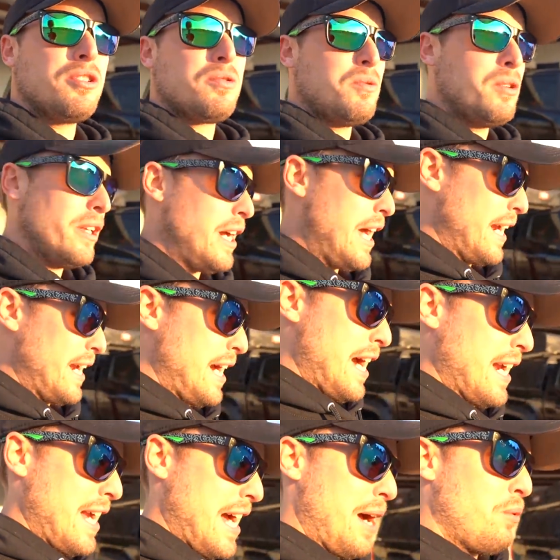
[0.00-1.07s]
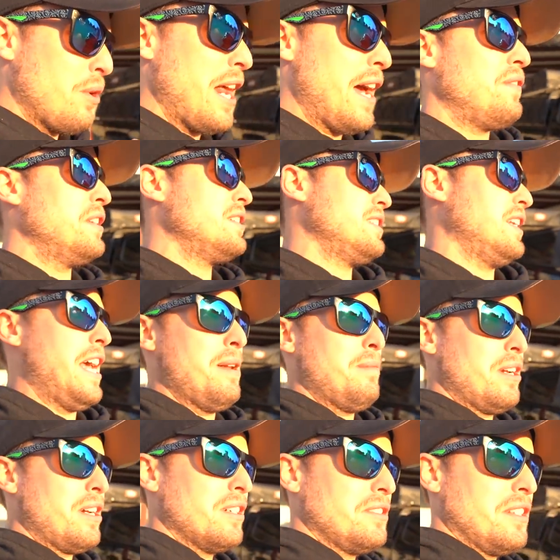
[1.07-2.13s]
It's really, I, I, I went after this land
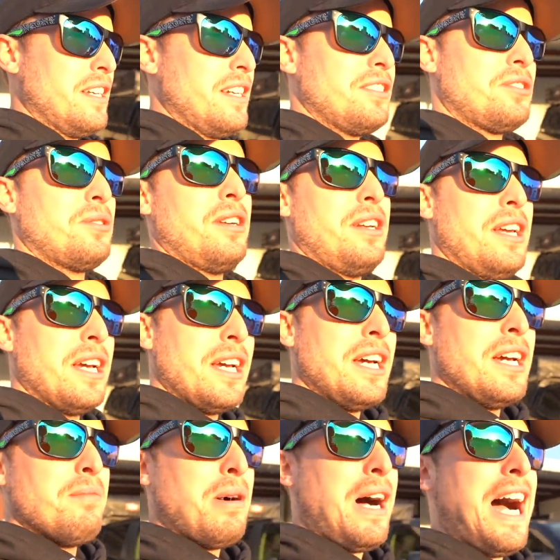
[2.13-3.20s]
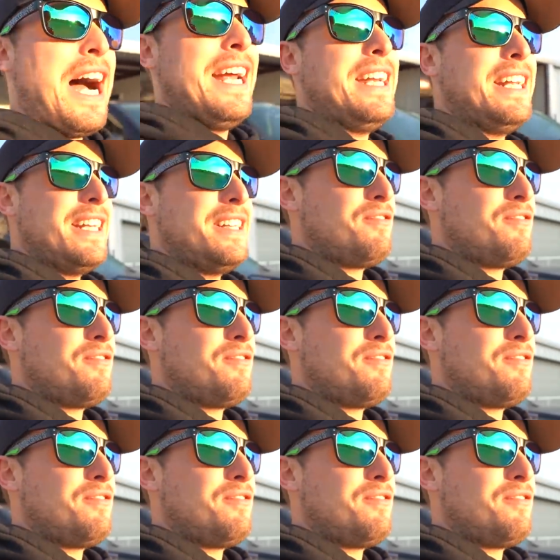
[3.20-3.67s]
because of the history behind it.